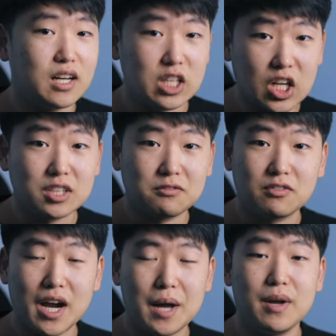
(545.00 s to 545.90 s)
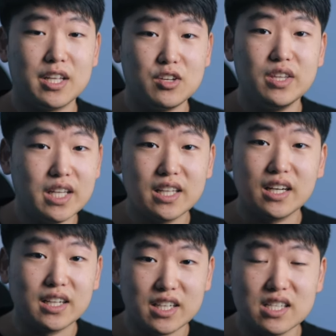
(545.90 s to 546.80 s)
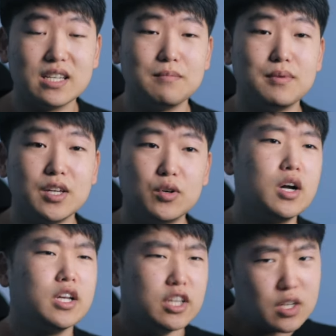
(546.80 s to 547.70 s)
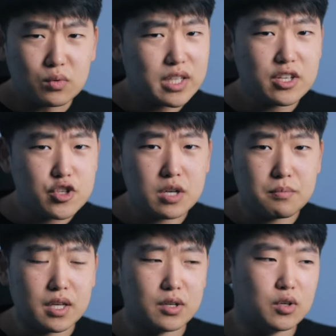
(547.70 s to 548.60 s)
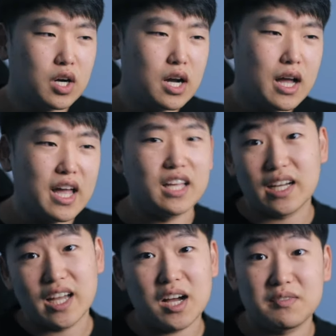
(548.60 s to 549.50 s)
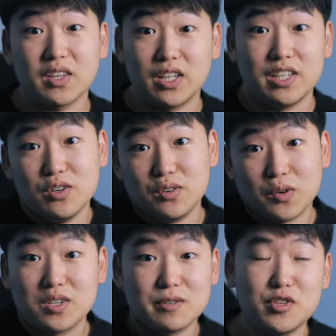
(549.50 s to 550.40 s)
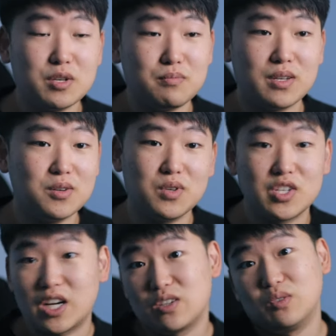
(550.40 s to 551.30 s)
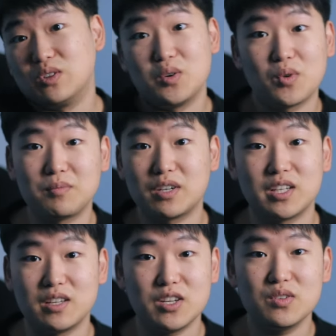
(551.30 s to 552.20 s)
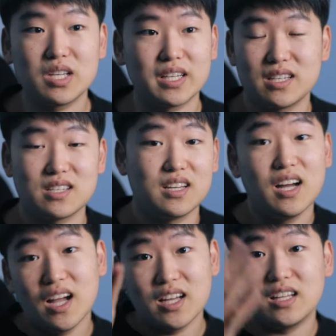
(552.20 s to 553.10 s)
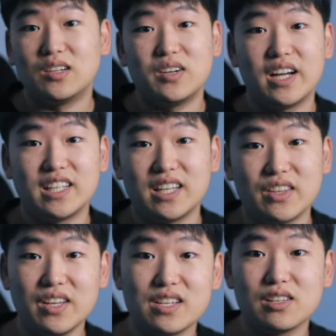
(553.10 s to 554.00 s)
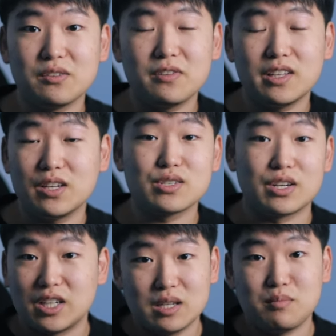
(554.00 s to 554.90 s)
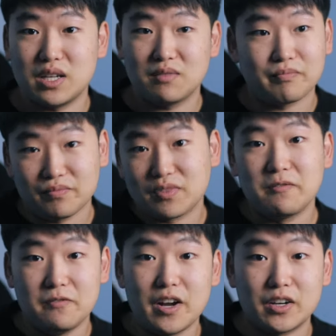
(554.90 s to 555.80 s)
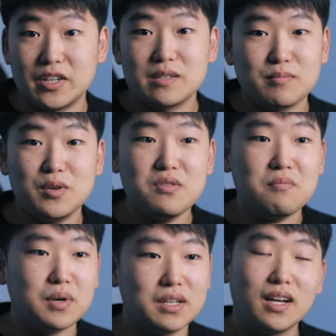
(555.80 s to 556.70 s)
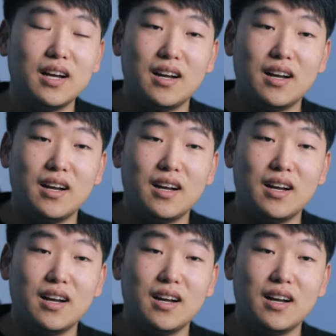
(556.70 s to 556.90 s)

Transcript: a lot of RAM and you need a good C P U. You don't need G P U, and I have thirty-two cores of G P U, which I don't know where I'm going to use. I guess, you know, editing these little videos are going to be very smooth, but